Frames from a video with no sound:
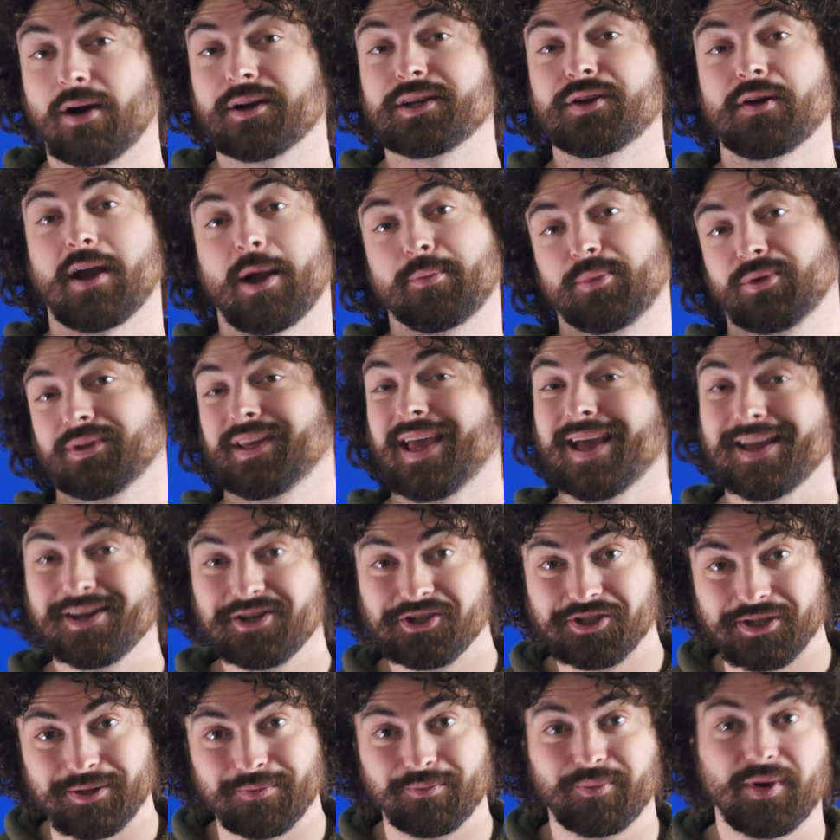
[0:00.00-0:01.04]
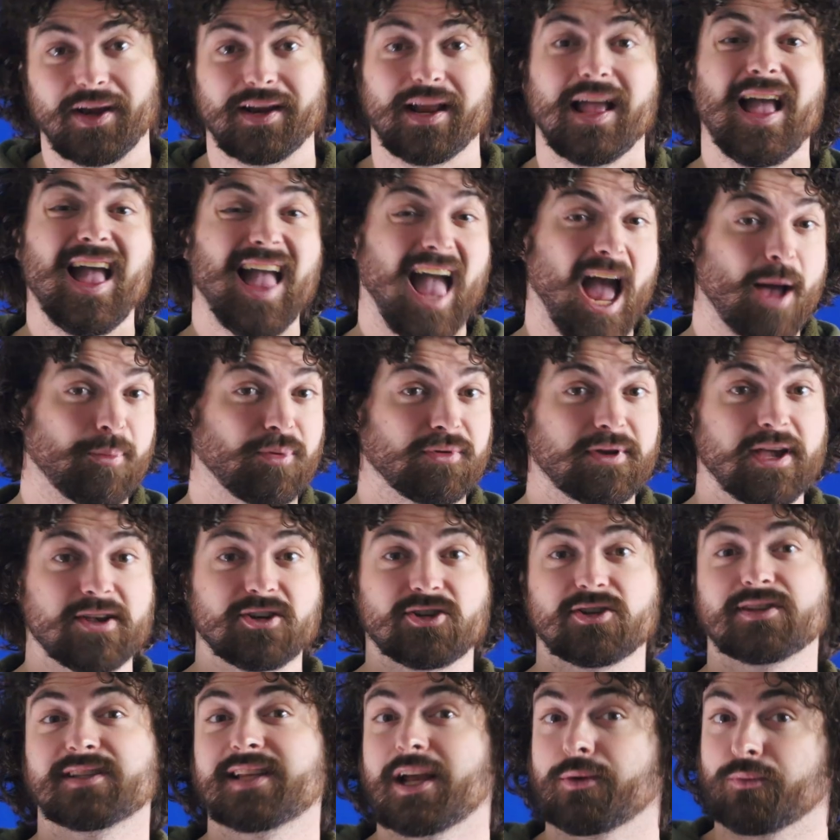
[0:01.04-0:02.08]
on your application, but
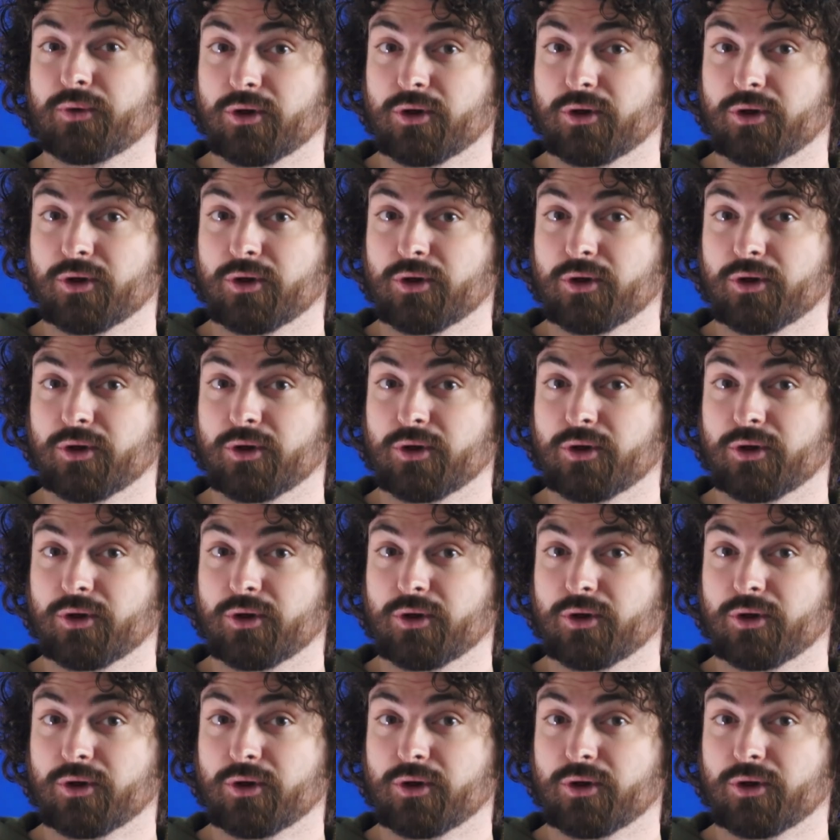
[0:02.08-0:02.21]
applications that